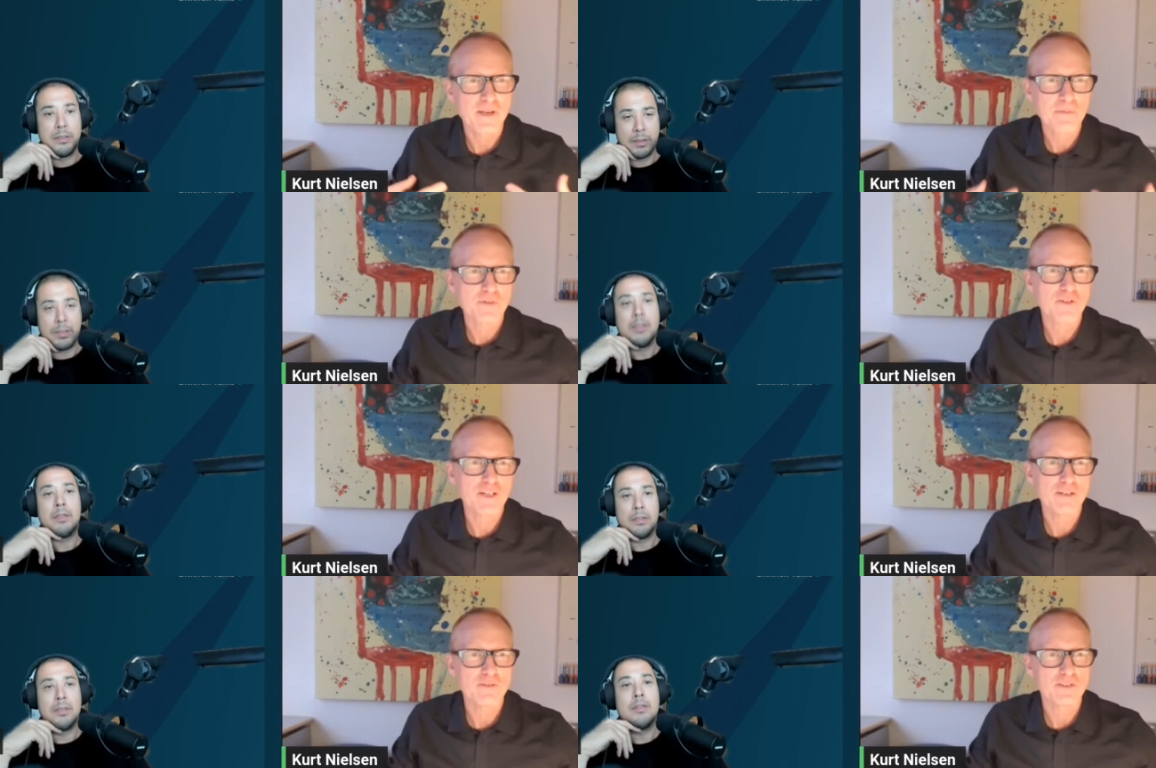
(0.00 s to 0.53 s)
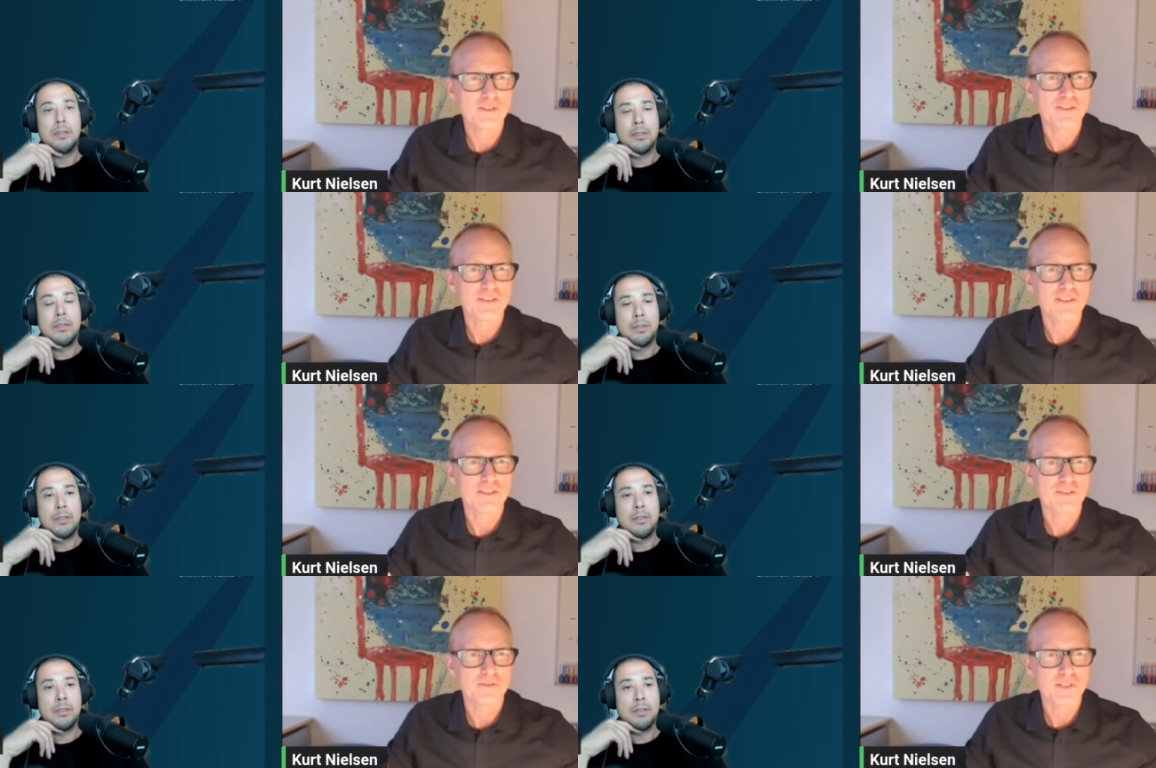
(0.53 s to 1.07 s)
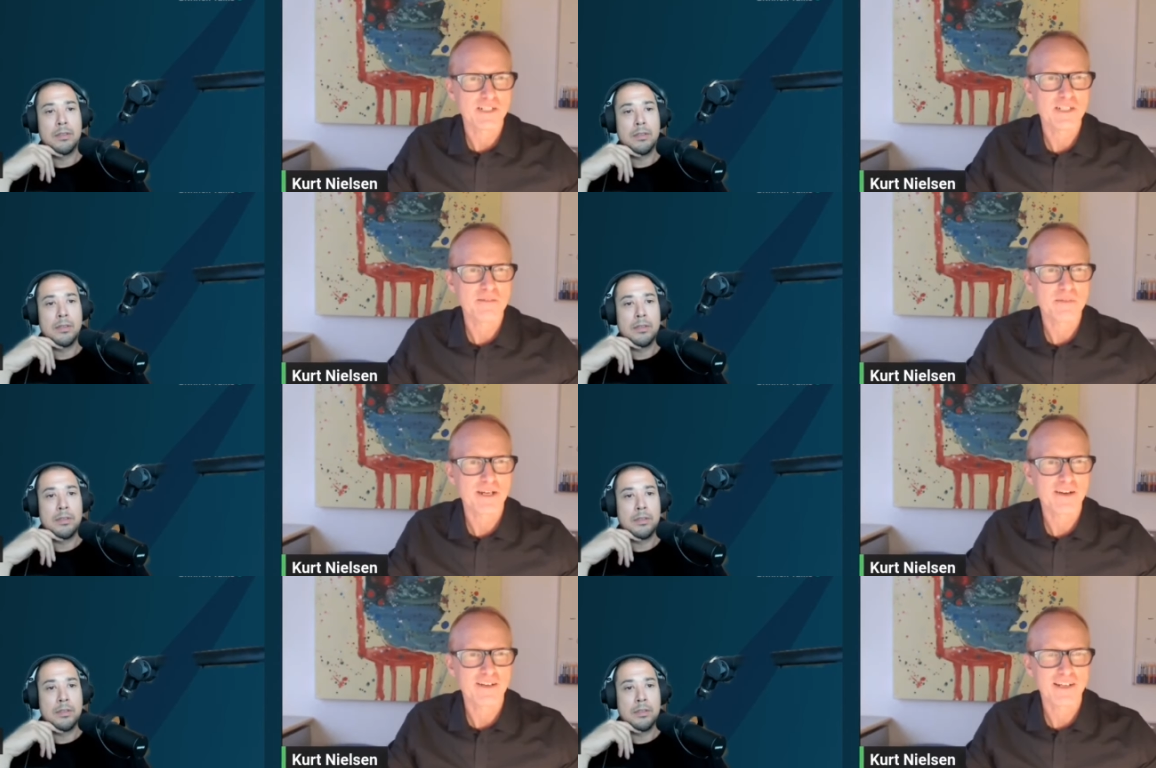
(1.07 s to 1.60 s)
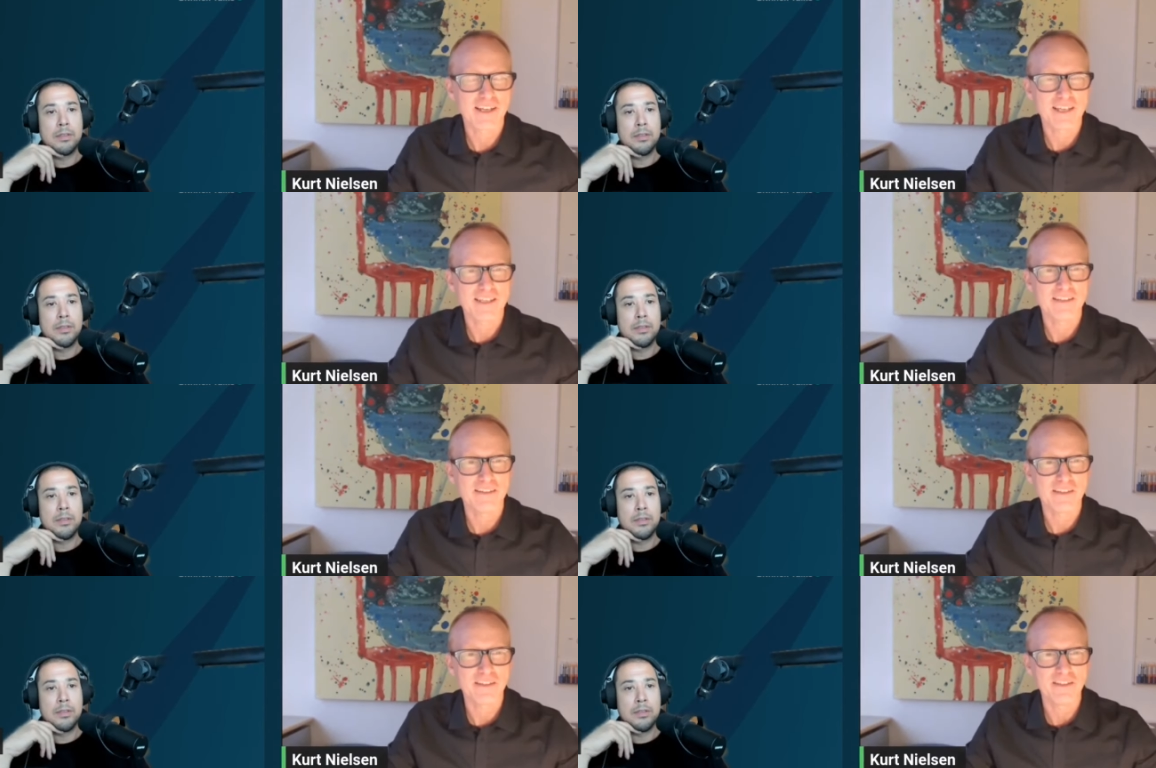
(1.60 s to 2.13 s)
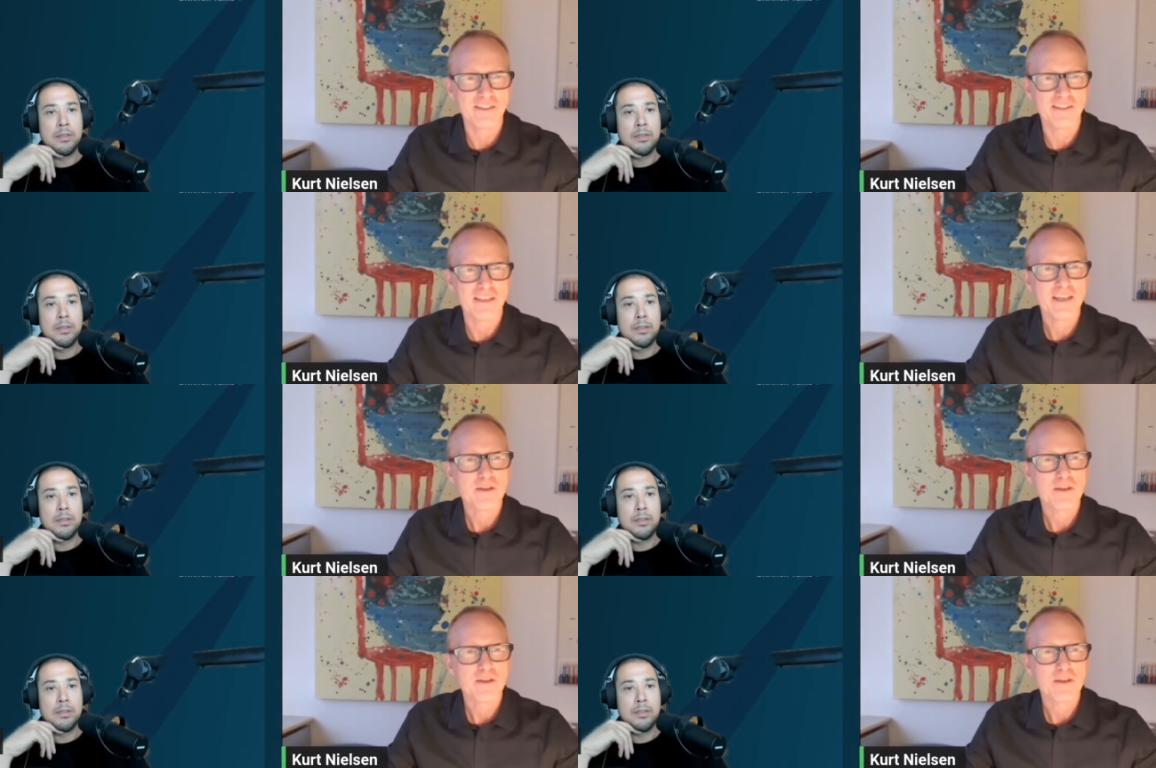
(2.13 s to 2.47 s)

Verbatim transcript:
Speaker 1: Web3 was is really about like the